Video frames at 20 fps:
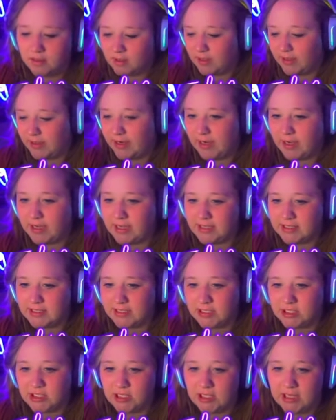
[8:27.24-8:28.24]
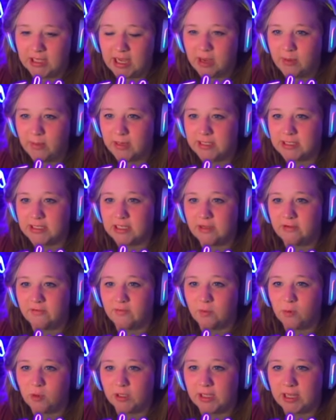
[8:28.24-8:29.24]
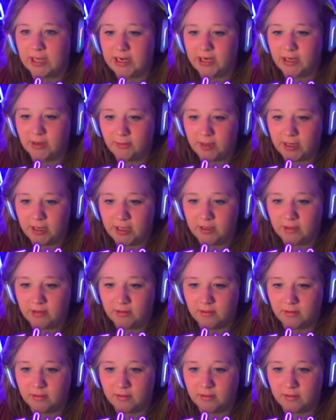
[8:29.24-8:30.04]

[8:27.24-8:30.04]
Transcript: And I guess I should allow myself more lighting, right?